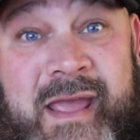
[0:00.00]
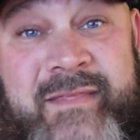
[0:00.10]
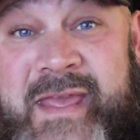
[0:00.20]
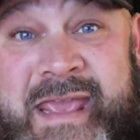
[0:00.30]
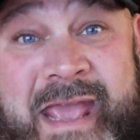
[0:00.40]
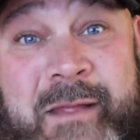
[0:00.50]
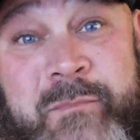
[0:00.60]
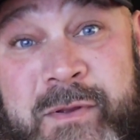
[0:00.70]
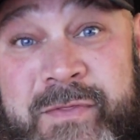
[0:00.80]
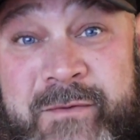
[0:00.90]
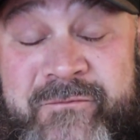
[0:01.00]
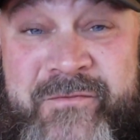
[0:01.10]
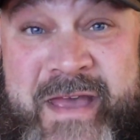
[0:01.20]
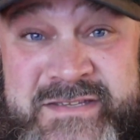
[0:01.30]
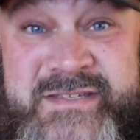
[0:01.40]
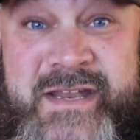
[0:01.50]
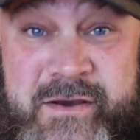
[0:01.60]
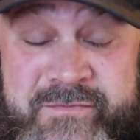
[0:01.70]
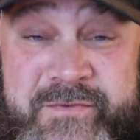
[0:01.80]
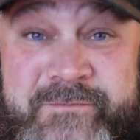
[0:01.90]
and they can't build them fast
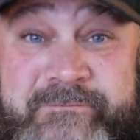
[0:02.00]
enough.